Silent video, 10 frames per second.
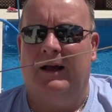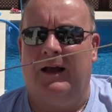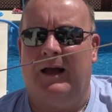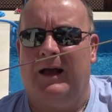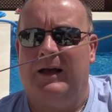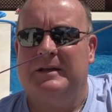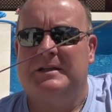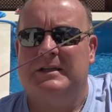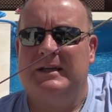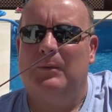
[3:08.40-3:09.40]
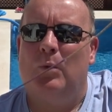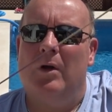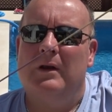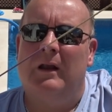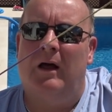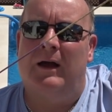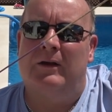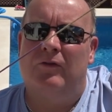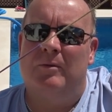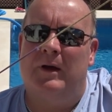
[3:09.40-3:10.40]
C1
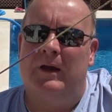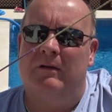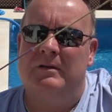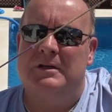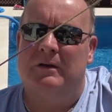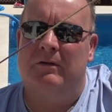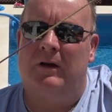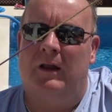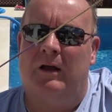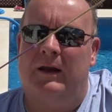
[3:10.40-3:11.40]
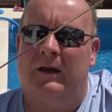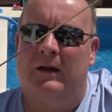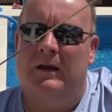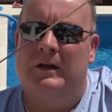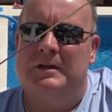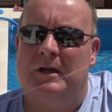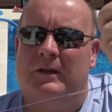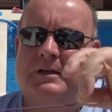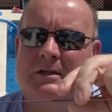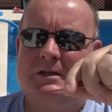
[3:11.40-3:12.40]
line from my Ozone glider. So
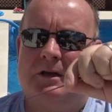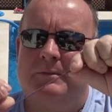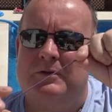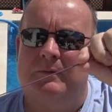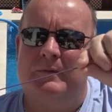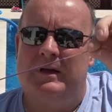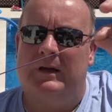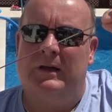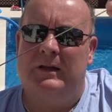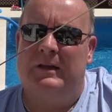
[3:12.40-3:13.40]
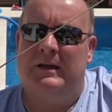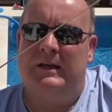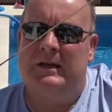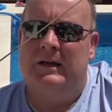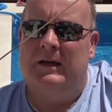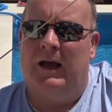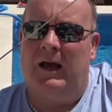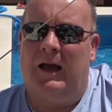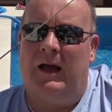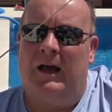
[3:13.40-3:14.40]
this comes from the
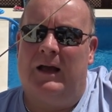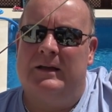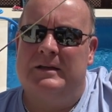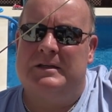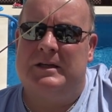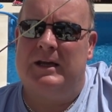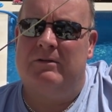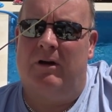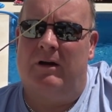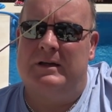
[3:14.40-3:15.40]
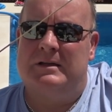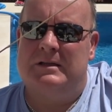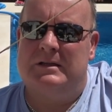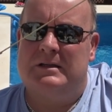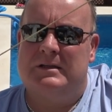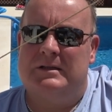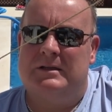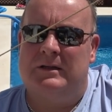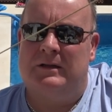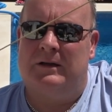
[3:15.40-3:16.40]
C risers
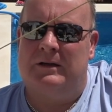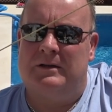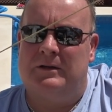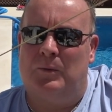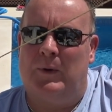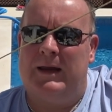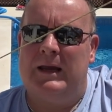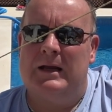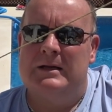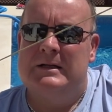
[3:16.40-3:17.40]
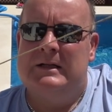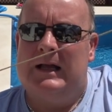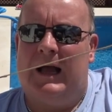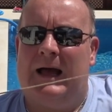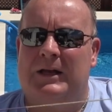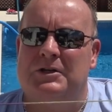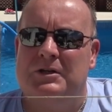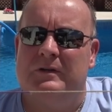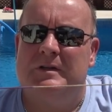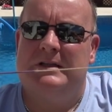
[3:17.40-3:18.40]
to the wing, and
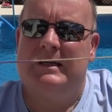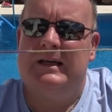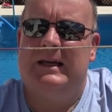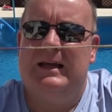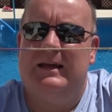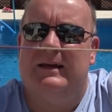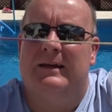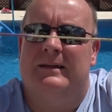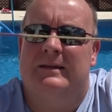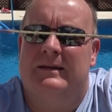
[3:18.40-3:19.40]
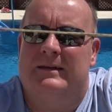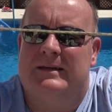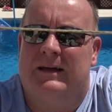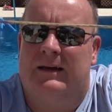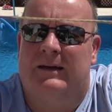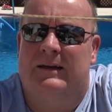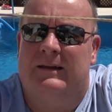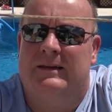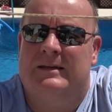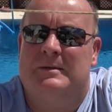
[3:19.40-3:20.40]
you'll see here
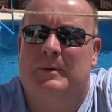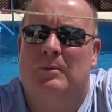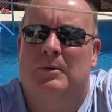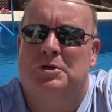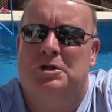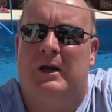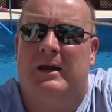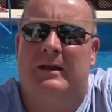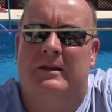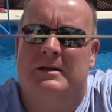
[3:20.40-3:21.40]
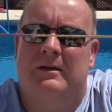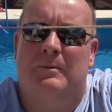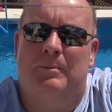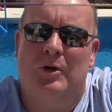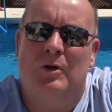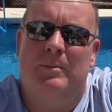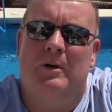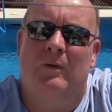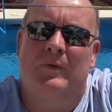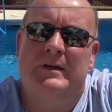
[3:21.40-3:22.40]
that this has become unsheathed. So the
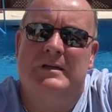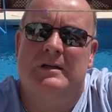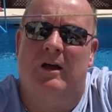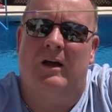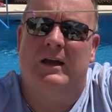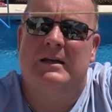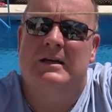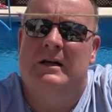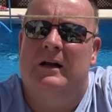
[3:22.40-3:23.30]
purple on this side